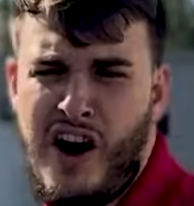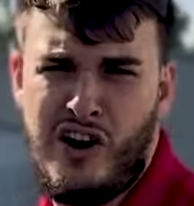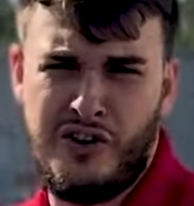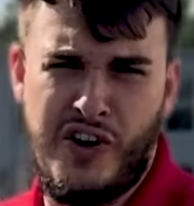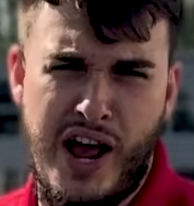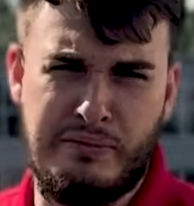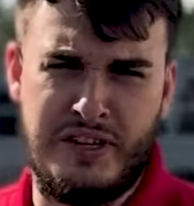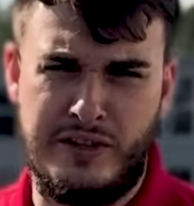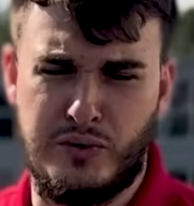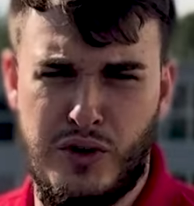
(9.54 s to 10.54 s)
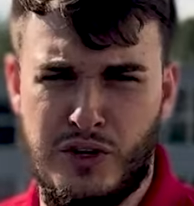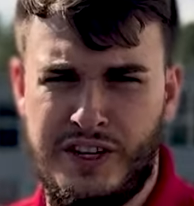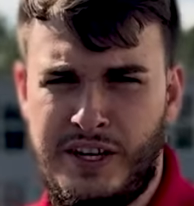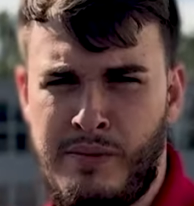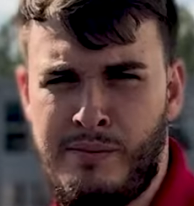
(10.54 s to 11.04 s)
our owner ops just rolled
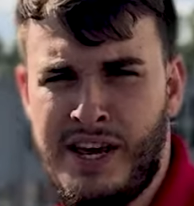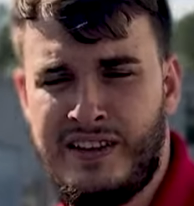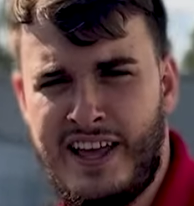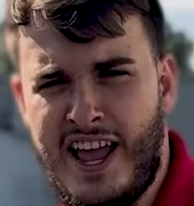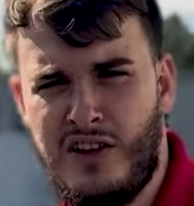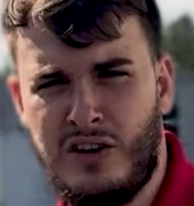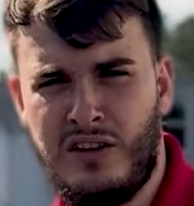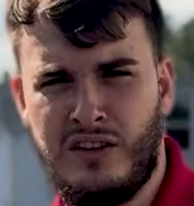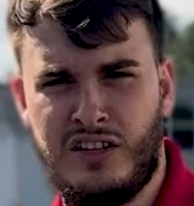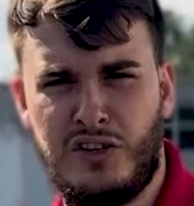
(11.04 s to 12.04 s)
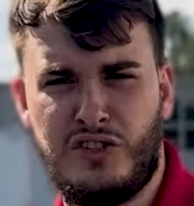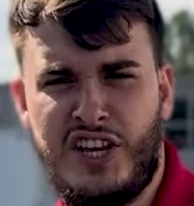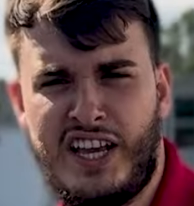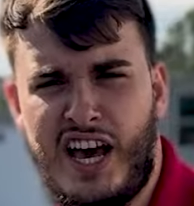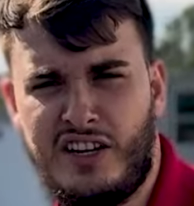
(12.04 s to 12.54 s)
in, my man Daniel. Let's go
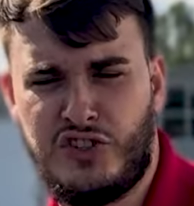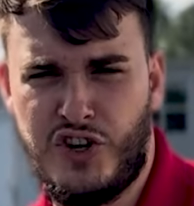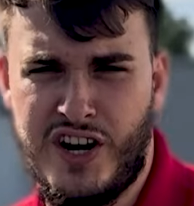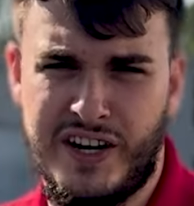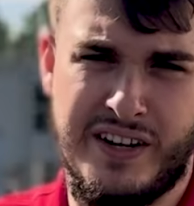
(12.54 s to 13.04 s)
check out his truck.